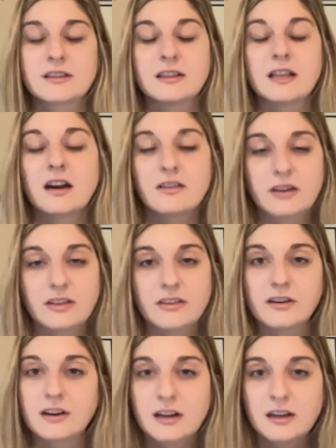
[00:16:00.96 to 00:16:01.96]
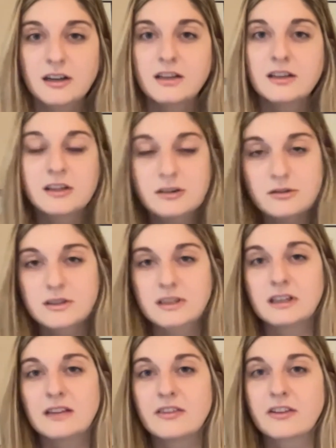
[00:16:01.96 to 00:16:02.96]
a lot of other use and a
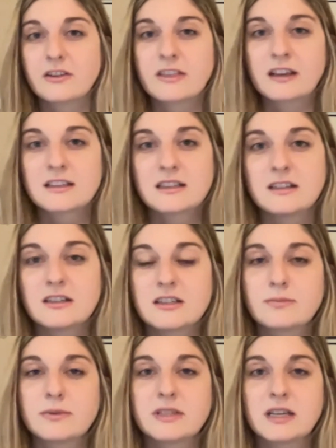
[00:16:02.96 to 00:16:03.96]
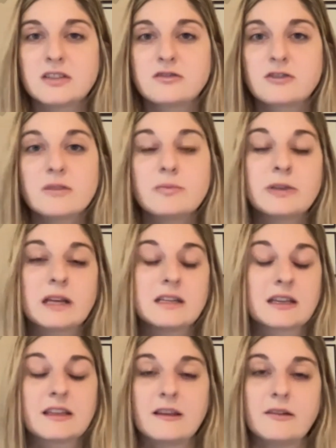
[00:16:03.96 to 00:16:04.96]
lot of other things that just besides tree planting.
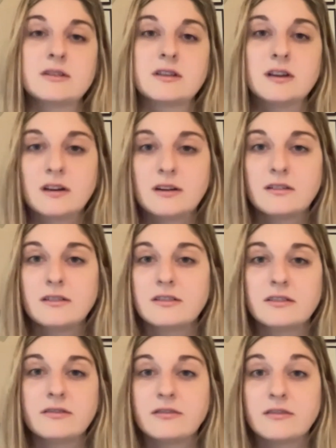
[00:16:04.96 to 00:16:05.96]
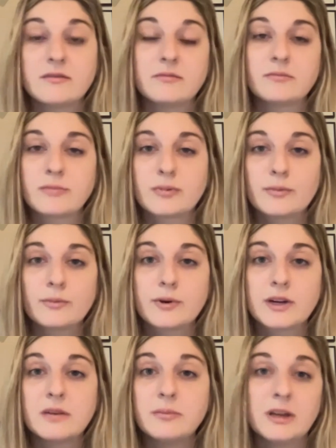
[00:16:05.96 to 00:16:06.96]
I think that was a, a
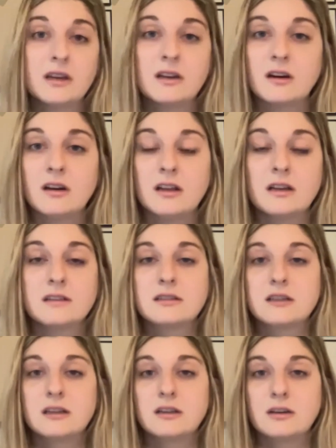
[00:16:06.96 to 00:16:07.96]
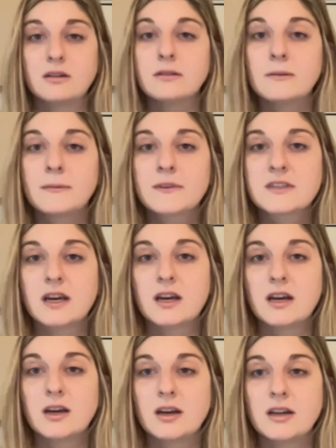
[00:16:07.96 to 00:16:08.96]
pretty big, in all honesty, you know,
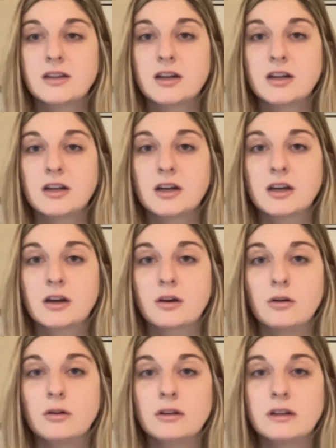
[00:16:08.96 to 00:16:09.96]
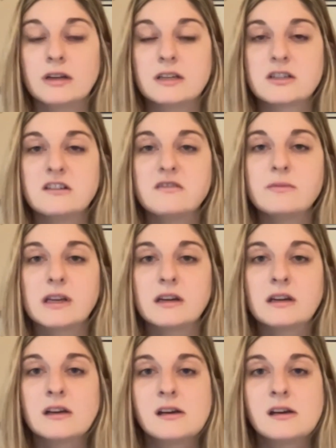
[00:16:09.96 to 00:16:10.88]
uh, a, a, goal and achievement